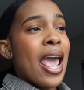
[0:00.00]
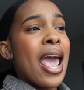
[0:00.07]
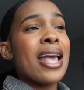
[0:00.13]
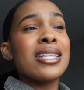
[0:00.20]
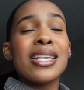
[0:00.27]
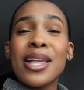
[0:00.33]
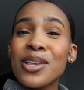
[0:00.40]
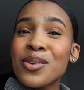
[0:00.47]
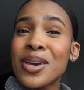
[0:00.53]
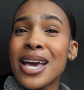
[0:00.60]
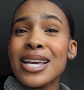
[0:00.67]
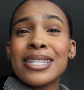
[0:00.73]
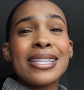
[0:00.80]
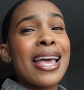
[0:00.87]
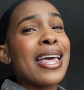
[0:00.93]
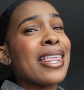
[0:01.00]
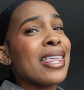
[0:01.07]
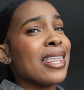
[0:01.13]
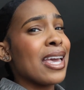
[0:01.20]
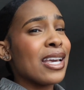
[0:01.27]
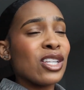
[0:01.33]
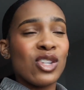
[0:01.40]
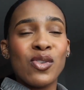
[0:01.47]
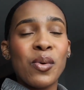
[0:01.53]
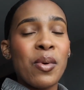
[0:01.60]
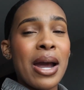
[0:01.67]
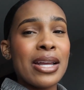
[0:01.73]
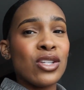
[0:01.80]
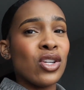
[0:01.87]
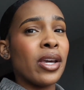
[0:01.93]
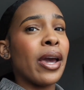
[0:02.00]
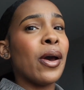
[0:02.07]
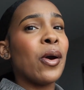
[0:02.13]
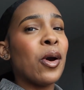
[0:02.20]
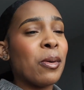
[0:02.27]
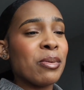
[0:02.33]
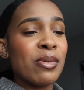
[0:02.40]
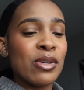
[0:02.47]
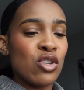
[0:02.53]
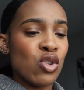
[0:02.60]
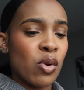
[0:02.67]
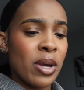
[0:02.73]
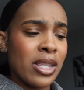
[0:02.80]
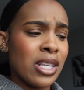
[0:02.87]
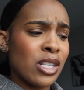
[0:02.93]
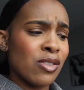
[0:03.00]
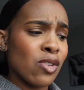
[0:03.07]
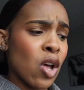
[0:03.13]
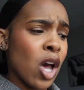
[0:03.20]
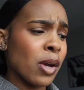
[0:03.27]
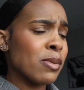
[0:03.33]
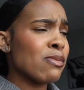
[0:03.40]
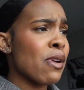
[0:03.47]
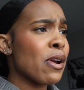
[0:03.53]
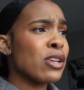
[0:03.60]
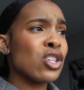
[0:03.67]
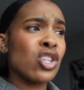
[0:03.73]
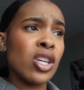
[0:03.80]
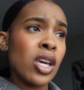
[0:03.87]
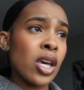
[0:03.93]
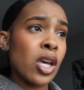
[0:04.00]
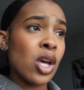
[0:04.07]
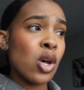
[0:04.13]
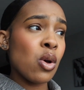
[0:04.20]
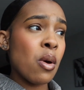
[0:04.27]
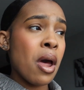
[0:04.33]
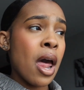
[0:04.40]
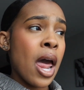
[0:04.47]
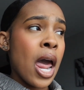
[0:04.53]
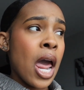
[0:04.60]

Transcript: and telling you guys thanks for watching. I hope you enjoyed this vlog. It was very chill.